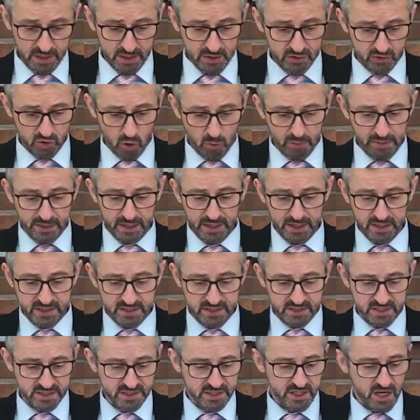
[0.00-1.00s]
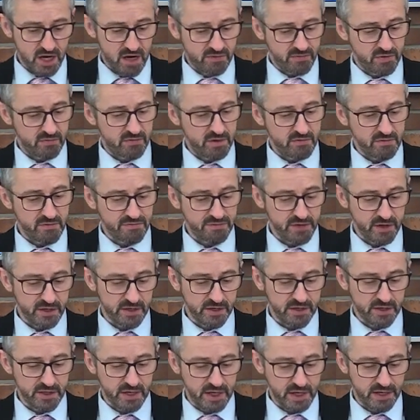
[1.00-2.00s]
dominates the Sava riverfront
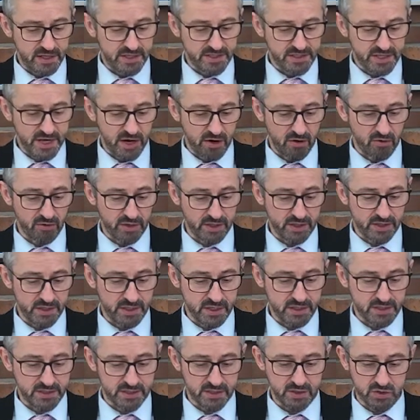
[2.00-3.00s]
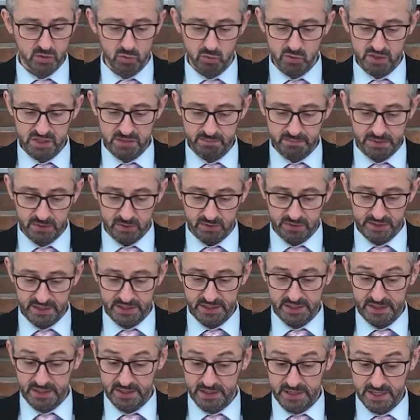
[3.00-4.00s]
and is heralded as the tallest
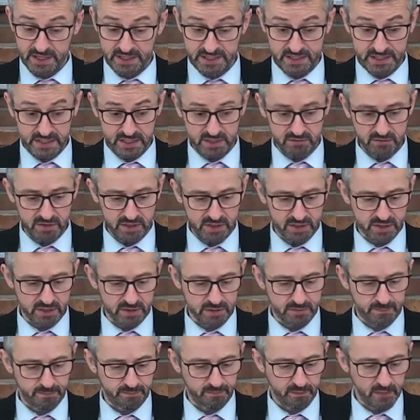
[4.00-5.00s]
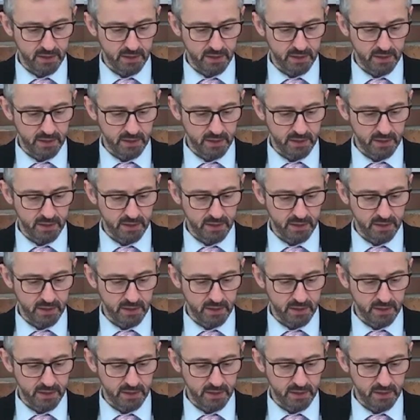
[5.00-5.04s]
building in the SCE region.